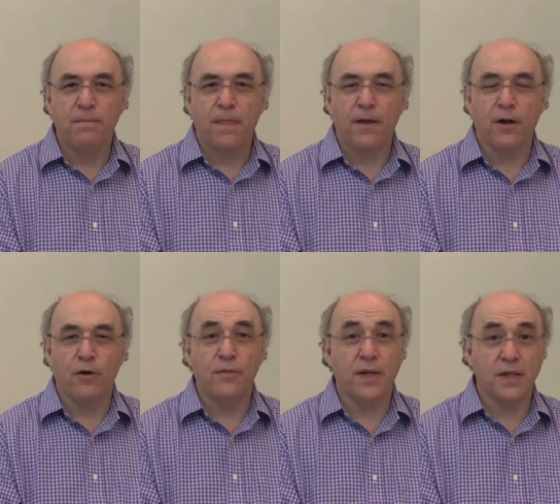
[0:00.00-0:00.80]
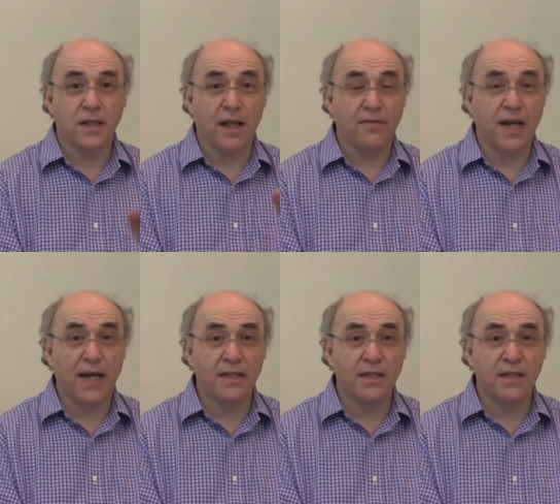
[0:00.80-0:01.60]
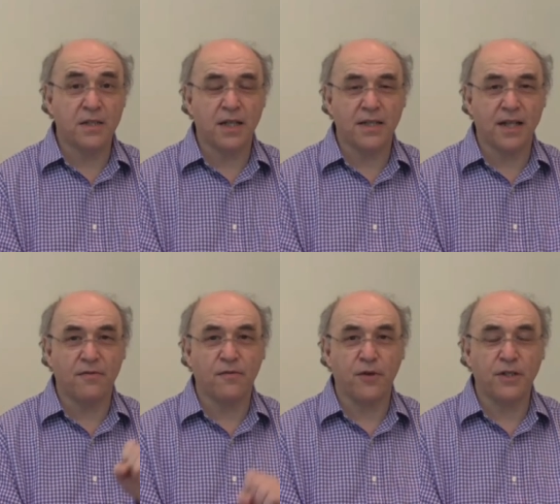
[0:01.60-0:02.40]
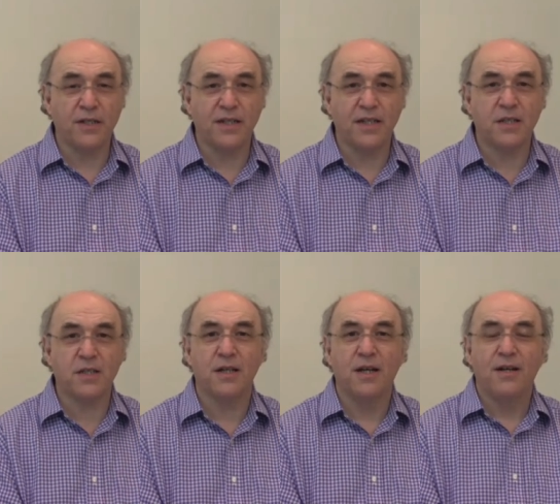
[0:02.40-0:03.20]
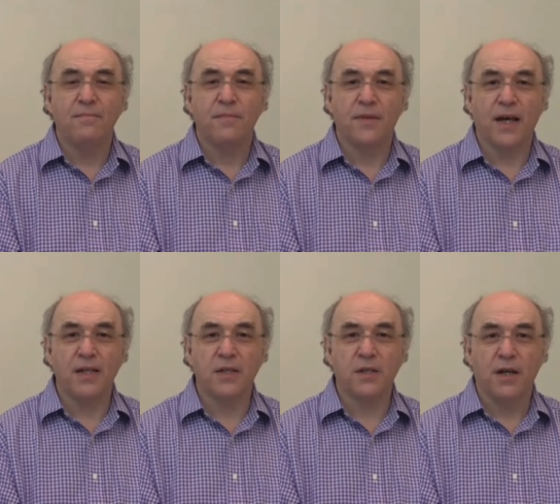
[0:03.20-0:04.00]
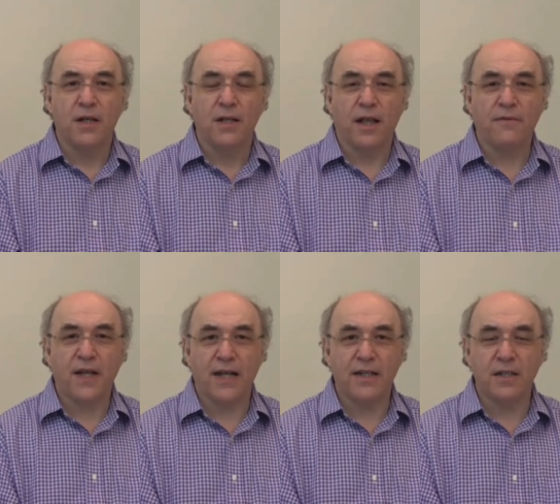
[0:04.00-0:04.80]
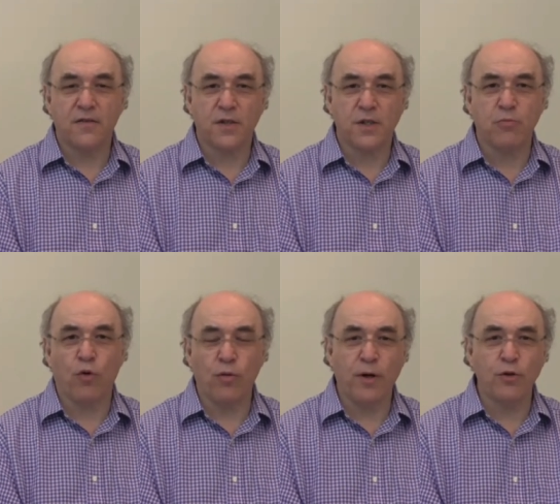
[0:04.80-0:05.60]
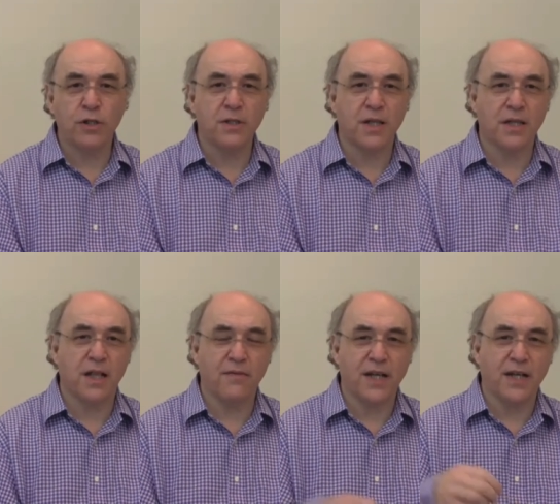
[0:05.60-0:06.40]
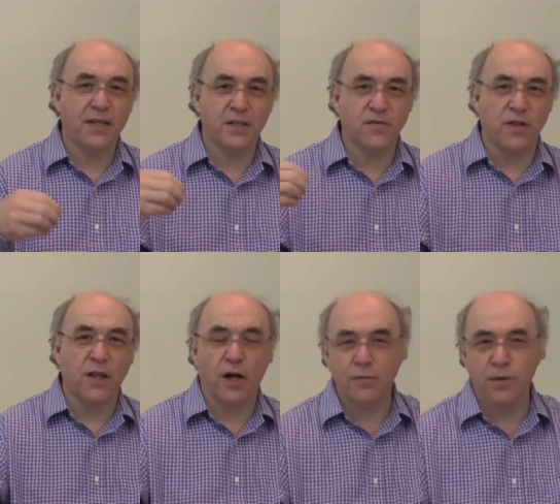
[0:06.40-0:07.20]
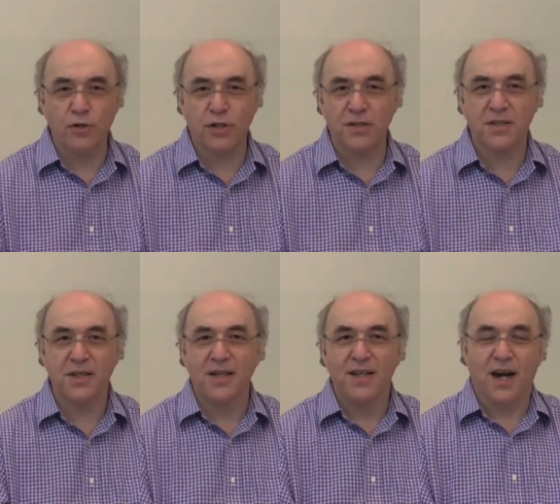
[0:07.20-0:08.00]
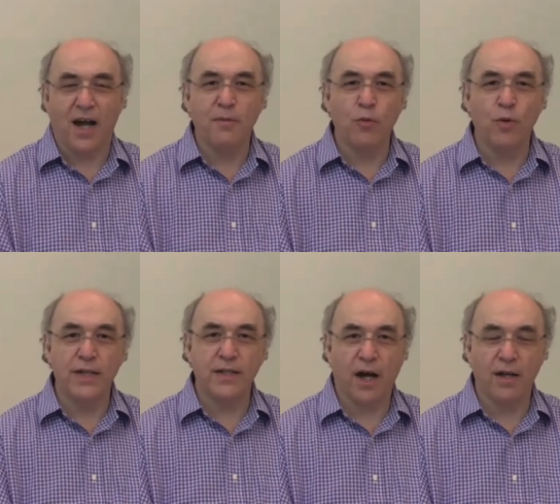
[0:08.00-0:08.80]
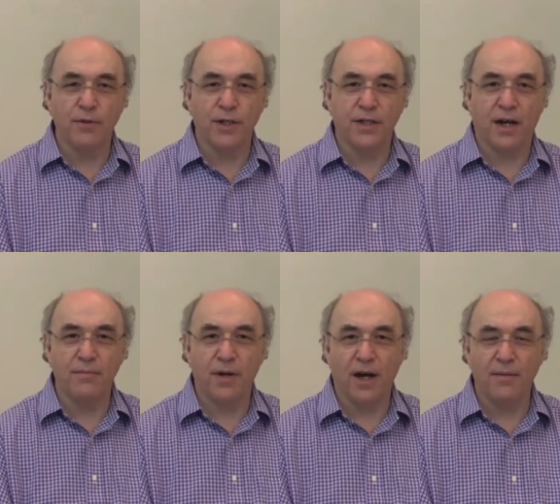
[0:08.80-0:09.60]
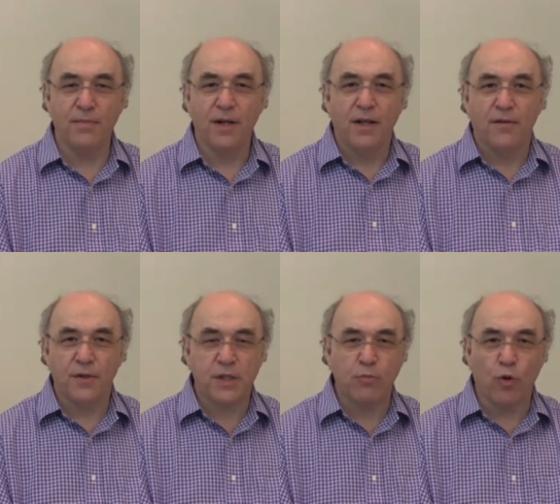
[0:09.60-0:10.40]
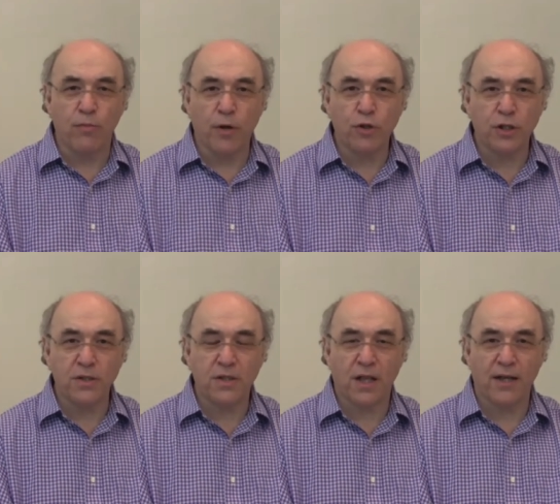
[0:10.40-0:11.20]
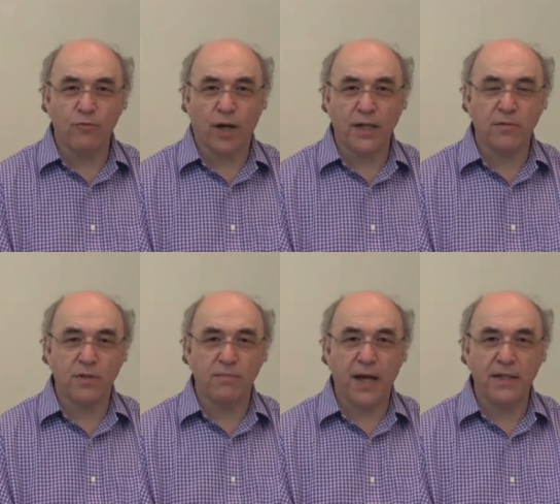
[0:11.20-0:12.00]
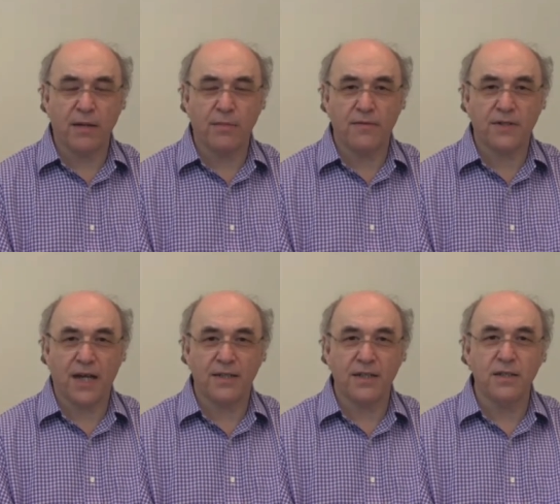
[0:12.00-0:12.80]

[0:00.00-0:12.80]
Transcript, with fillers: you know, there's left-handedness, there's left-footedness, there's left-handedness for small motions, there's left-handedness for large motions. I'm a weird hybrid. I'm for small motions, like writing with a pen, I'm left-handed,